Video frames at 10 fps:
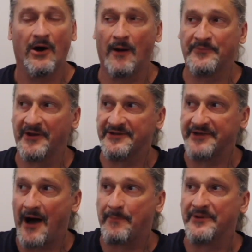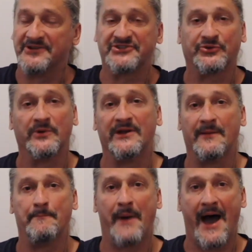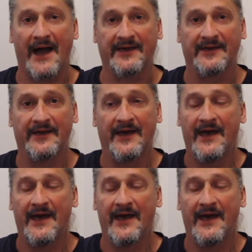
up to the top of the street and back.